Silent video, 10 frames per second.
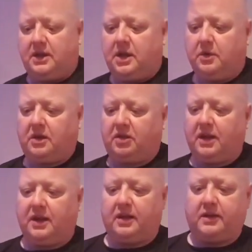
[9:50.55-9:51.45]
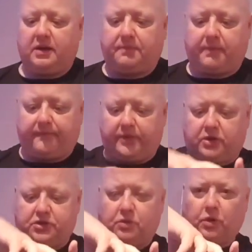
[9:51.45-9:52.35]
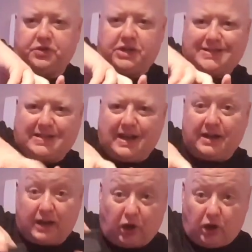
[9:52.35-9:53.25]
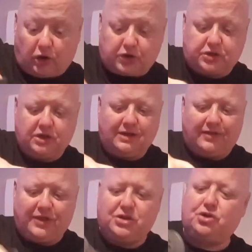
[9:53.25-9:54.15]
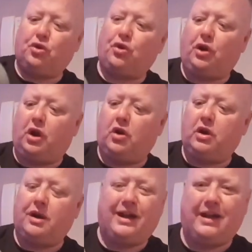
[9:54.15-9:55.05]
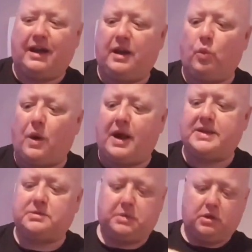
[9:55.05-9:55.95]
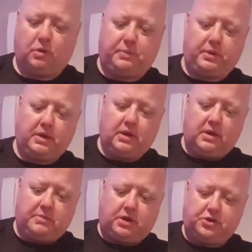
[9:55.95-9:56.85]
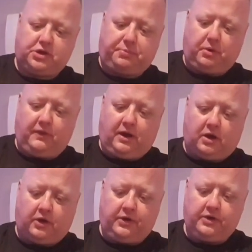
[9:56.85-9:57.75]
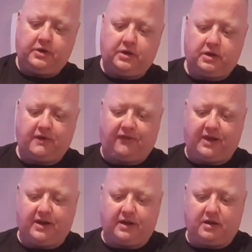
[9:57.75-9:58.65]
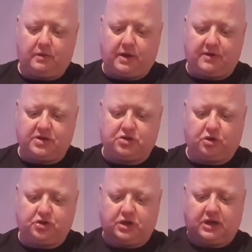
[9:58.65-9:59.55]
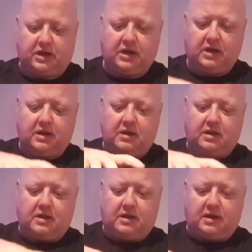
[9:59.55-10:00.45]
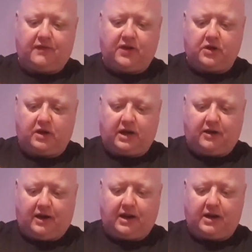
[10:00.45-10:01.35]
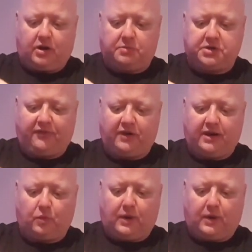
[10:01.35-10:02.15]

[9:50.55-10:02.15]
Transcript: You would think that, because once it's turned it locks, this don't lock, and it winds me up. Because you put that on, you find it where it's touching it, And if you don't get it right, it comes off again.